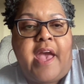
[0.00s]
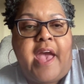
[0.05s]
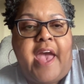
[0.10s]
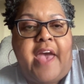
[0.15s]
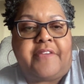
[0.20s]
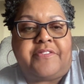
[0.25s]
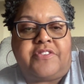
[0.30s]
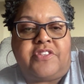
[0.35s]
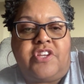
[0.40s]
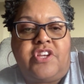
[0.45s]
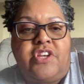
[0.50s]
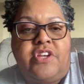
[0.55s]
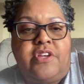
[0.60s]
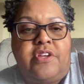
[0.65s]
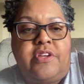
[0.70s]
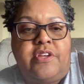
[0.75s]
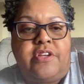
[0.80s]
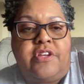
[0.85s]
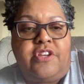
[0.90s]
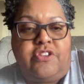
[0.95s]
as
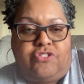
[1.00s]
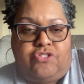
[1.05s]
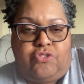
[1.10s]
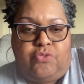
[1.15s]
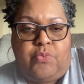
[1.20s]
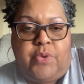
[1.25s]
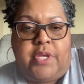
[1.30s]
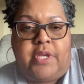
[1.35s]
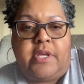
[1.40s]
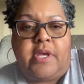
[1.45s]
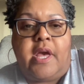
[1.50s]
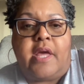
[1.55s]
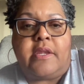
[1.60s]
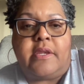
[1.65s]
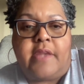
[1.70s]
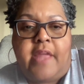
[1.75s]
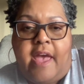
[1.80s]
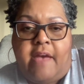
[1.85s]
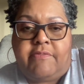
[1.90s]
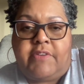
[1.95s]
issuing
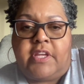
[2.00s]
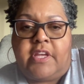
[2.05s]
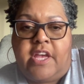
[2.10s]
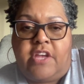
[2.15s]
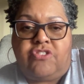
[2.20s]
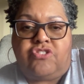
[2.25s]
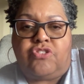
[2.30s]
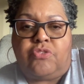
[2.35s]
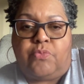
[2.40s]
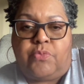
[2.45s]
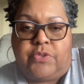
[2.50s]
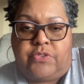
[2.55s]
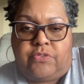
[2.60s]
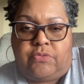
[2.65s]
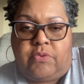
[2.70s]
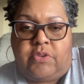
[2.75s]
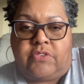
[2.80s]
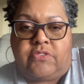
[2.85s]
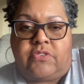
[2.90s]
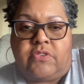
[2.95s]
navigation
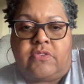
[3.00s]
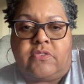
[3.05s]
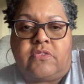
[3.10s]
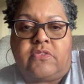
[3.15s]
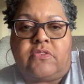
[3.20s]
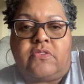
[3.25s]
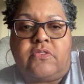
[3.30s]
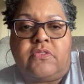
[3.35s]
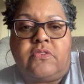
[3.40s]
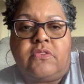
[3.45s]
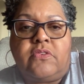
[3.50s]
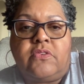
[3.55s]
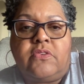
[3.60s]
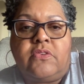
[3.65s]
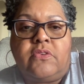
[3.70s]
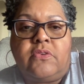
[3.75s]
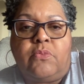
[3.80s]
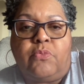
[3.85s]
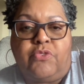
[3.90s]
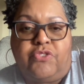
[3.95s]
restrictions
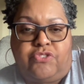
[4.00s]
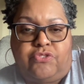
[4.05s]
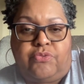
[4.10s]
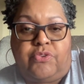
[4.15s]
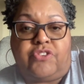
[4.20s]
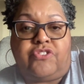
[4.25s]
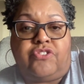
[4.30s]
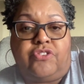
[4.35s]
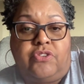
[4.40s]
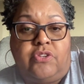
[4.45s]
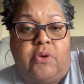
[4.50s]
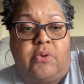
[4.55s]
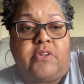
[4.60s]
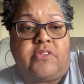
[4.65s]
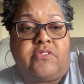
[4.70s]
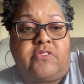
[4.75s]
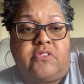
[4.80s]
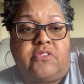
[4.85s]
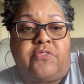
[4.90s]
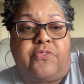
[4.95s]
restriction
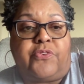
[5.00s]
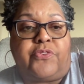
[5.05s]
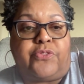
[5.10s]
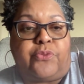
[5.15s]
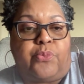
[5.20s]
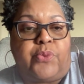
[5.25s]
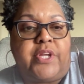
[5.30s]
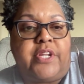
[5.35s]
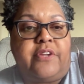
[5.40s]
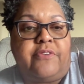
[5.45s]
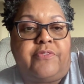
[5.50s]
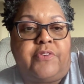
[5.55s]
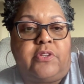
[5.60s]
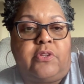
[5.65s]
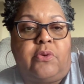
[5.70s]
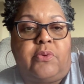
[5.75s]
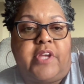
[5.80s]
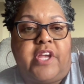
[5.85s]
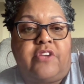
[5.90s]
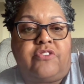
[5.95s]
notices for three different
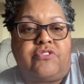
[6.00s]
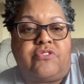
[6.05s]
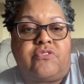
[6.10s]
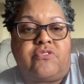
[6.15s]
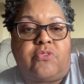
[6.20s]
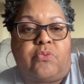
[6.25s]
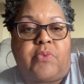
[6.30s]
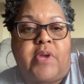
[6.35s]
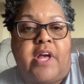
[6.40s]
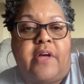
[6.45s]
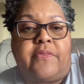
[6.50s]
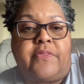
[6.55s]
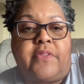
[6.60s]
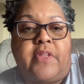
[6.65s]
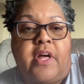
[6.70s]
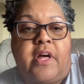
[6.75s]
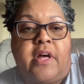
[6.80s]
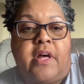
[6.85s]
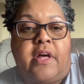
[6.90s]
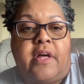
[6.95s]
locations around
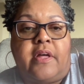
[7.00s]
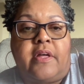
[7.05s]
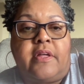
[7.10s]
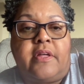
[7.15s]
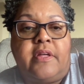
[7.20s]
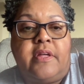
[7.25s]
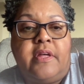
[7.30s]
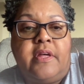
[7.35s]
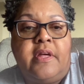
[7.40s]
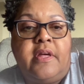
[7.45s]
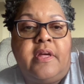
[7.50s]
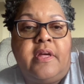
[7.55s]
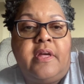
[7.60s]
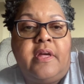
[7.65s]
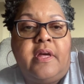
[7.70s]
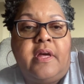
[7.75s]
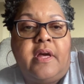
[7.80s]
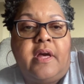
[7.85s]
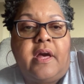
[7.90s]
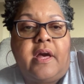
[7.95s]
uh,
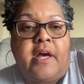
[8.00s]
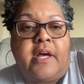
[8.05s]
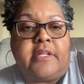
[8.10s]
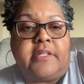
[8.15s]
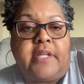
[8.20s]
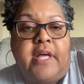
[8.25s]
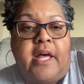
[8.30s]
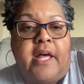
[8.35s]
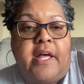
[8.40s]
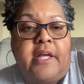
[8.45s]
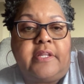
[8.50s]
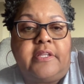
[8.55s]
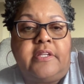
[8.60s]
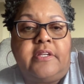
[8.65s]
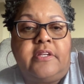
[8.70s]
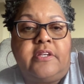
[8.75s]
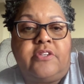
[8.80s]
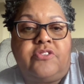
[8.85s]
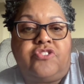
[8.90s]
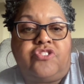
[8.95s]
Hainan,
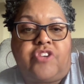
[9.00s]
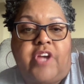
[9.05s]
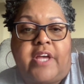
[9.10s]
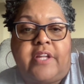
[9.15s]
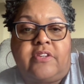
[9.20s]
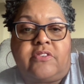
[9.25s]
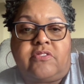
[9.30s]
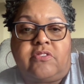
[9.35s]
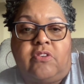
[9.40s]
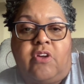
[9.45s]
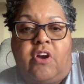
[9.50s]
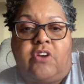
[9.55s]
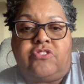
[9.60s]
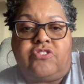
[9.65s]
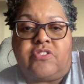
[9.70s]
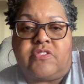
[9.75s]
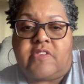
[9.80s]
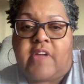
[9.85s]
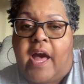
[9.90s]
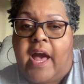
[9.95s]
China's
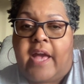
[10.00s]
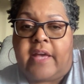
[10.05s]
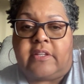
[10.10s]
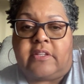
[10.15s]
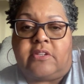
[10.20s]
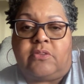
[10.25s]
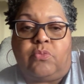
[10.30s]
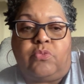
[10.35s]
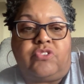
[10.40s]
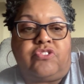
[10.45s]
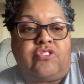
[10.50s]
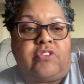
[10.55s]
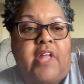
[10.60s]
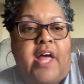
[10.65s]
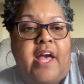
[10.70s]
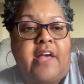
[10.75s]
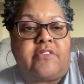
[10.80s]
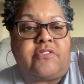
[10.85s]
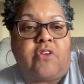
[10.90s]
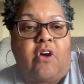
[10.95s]
largest island, which
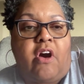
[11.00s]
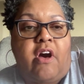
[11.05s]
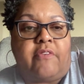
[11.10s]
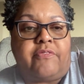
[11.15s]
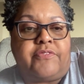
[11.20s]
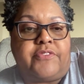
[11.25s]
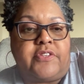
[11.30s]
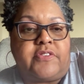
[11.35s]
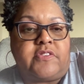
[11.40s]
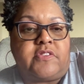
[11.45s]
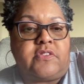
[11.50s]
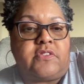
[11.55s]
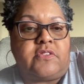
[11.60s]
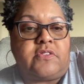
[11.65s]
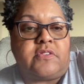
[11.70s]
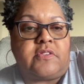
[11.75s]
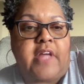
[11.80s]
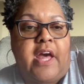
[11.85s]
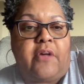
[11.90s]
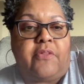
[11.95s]
lies off the
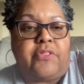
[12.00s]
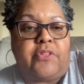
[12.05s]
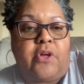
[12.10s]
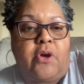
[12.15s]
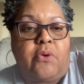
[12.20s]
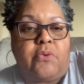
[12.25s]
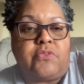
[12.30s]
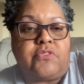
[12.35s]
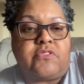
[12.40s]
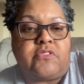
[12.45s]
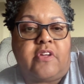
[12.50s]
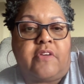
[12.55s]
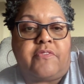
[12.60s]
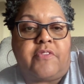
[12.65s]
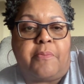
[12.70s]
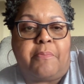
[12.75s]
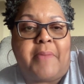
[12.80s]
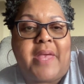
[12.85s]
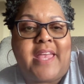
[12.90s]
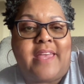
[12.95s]
south coast of
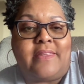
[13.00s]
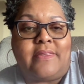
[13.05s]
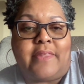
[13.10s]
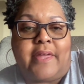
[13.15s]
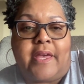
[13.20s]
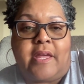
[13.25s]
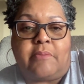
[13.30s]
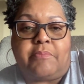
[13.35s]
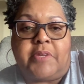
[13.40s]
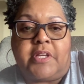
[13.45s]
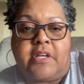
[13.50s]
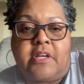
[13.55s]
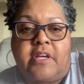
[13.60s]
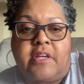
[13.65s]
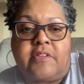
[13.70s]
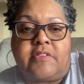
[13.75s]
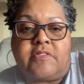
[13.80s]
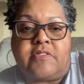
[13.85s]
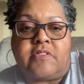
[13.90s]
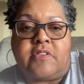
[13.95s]
the mainland
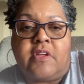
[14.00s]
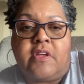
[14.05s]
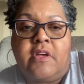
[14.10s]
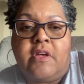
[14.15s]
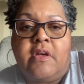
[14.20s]
because